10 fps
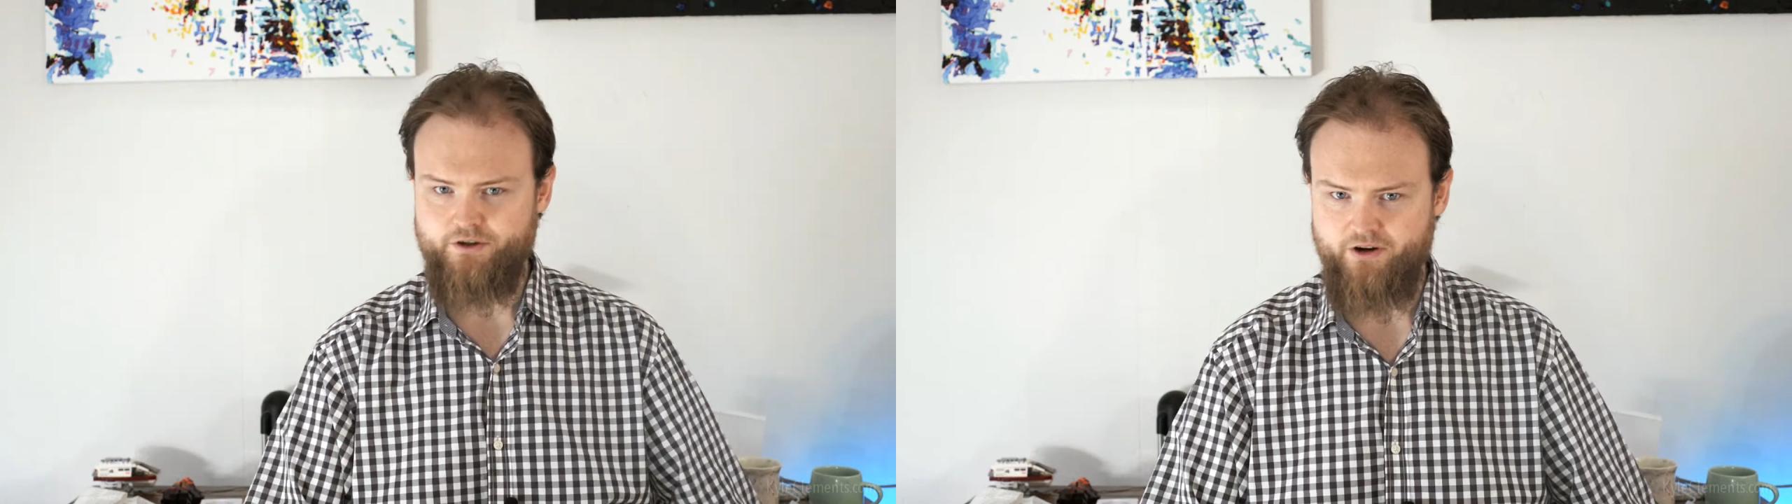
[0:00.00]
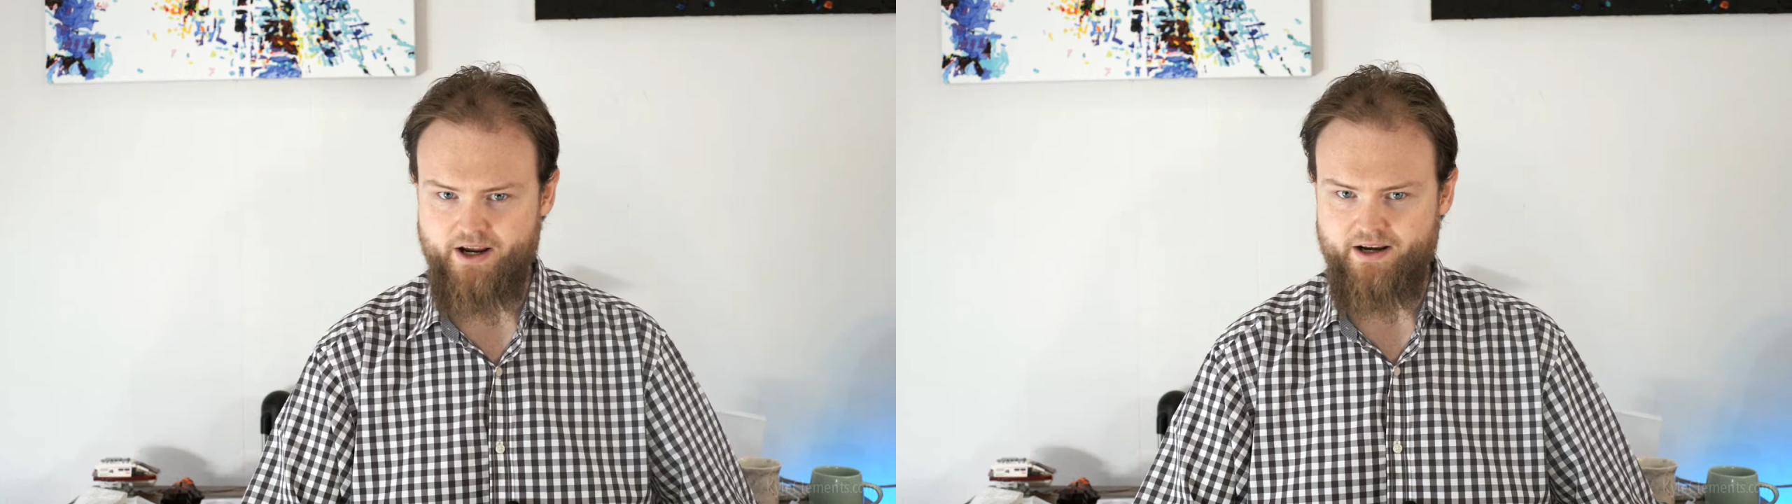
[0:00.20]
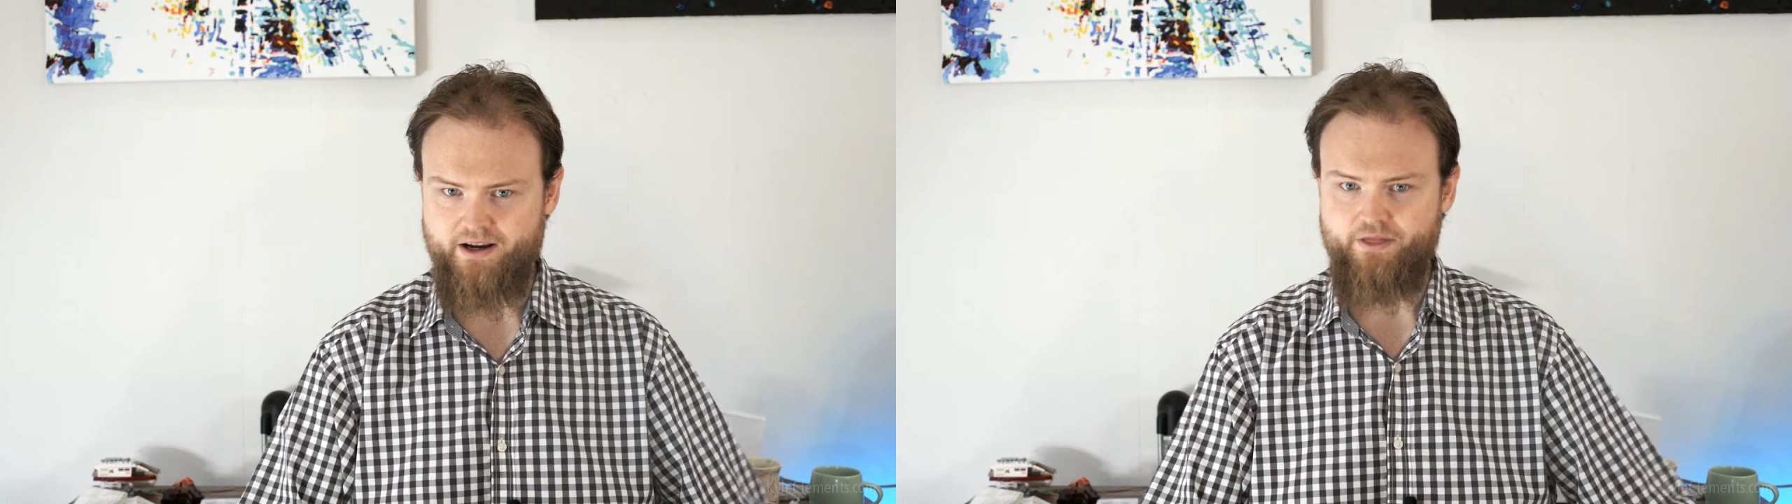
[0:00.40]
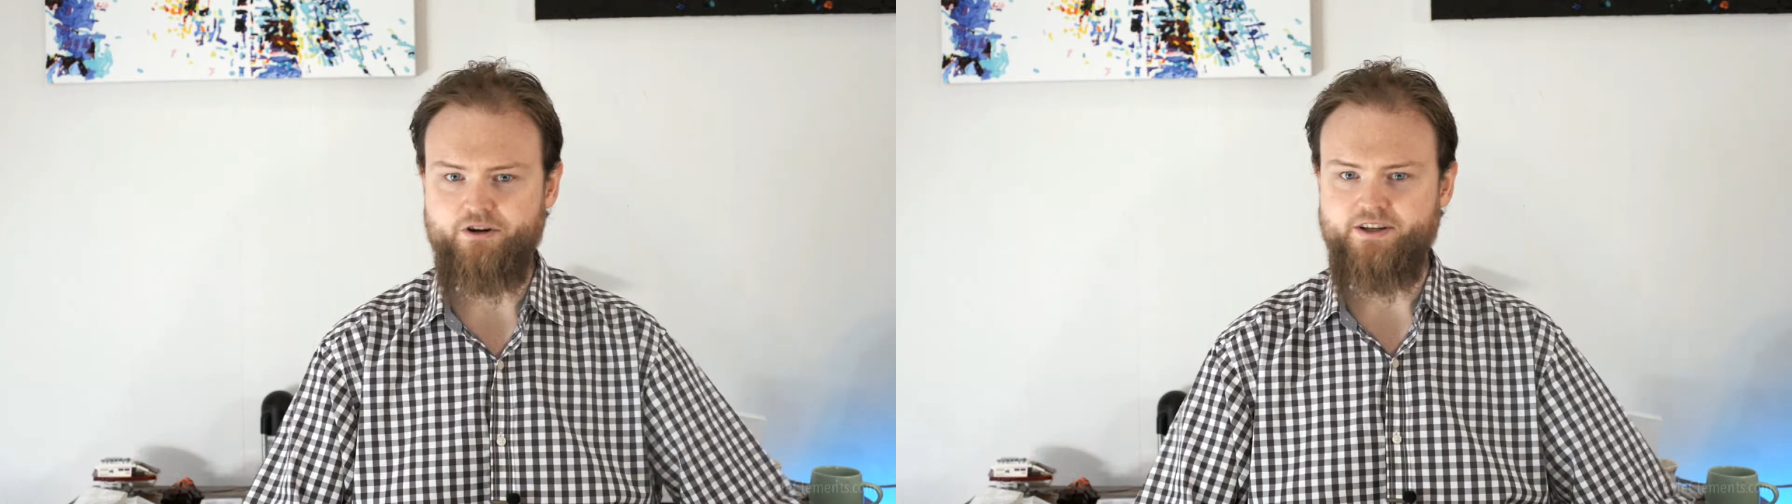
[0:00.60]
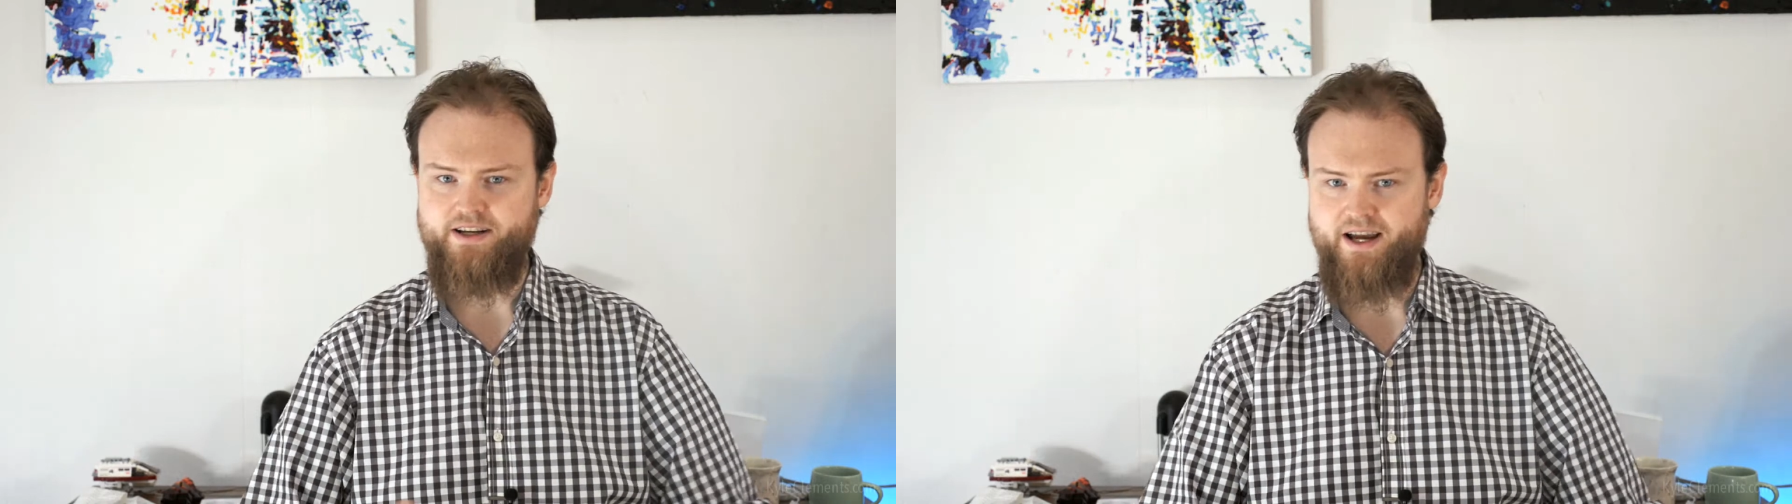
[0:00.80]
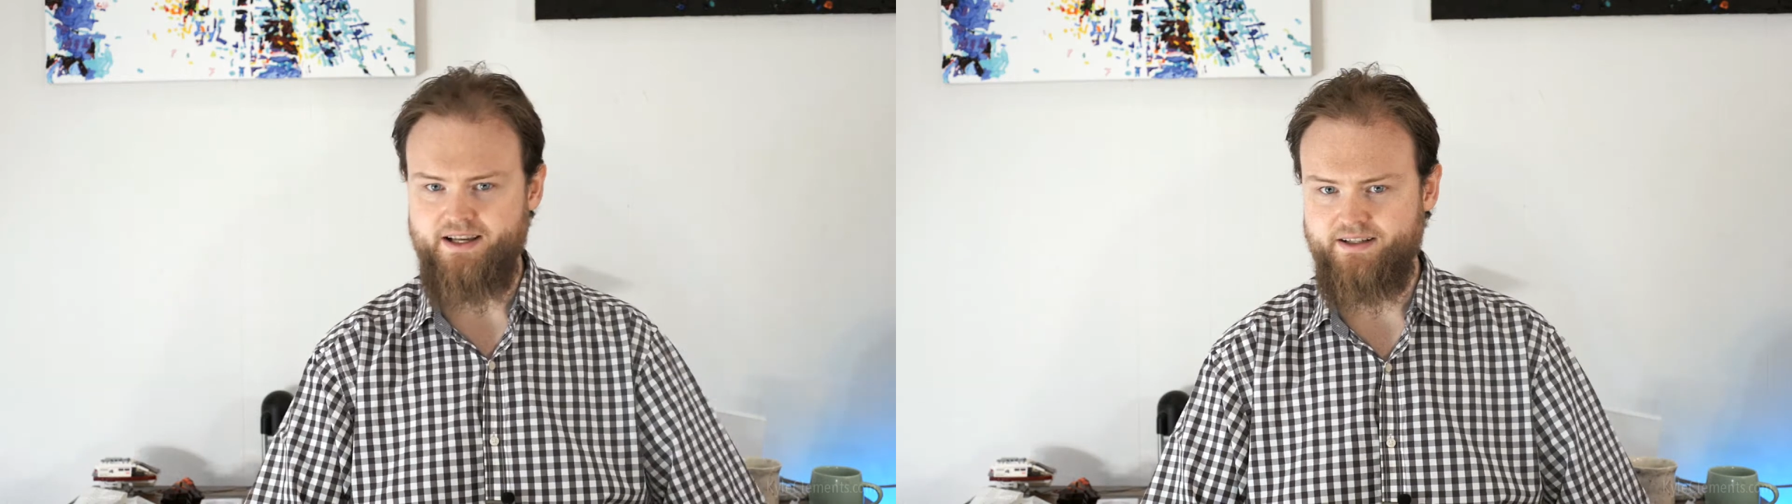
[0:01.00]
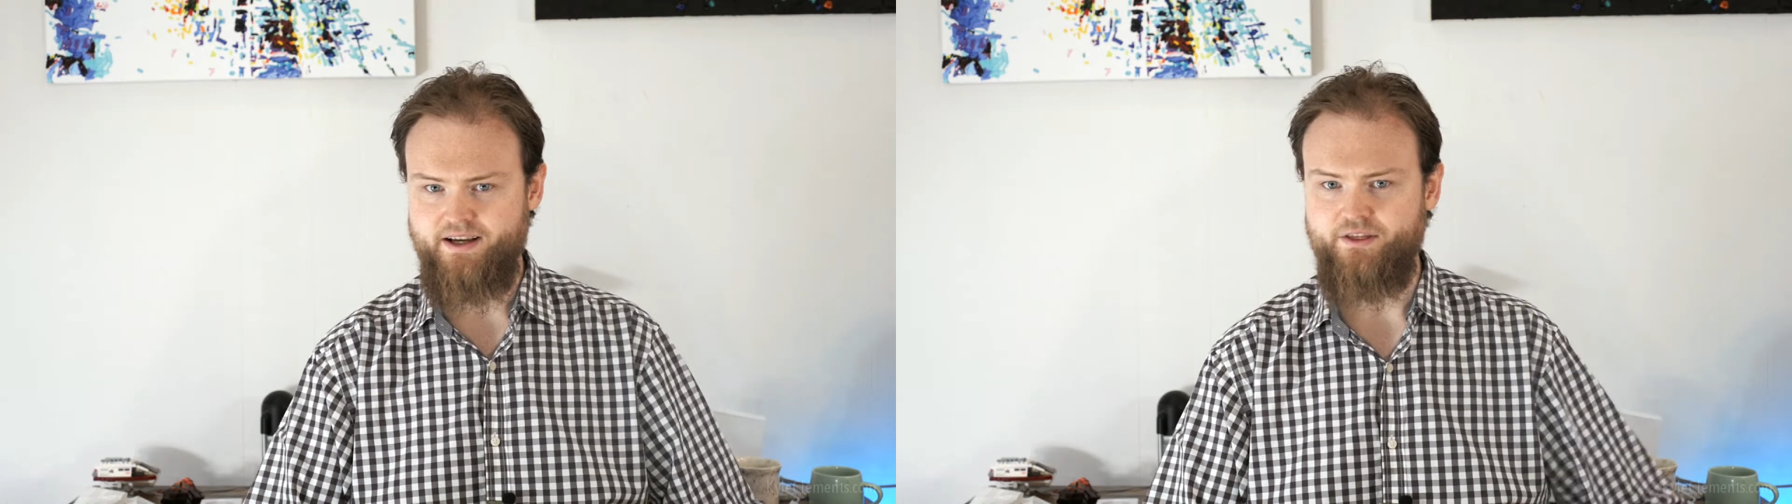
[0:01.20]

train, there's a desk,